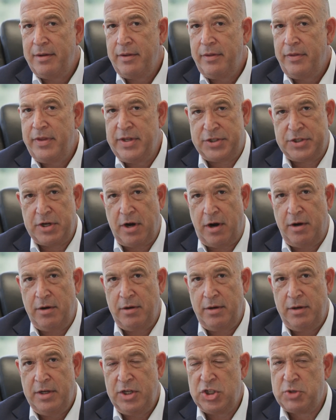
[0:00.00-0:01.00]
this
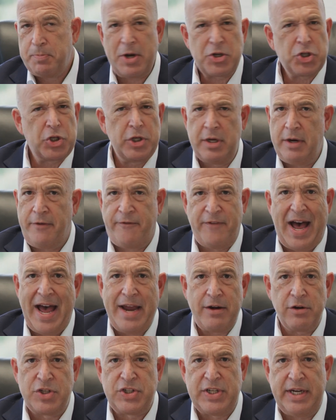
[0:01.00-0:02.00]
art, especially in a
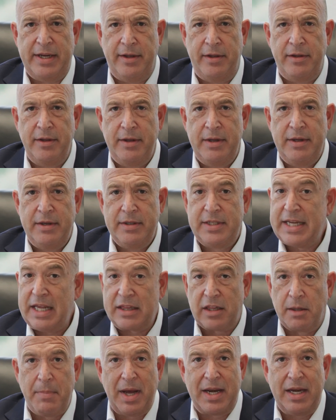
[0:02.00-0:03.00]
fire sale, to get
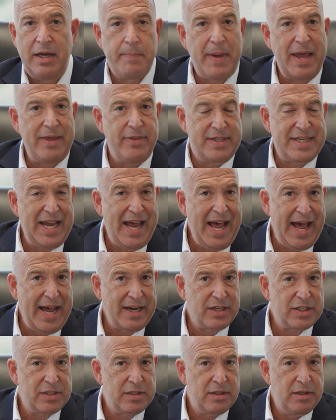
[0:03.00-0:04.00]
the money to pay the
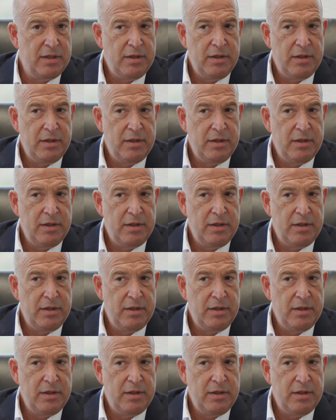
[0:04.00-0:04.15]
tax.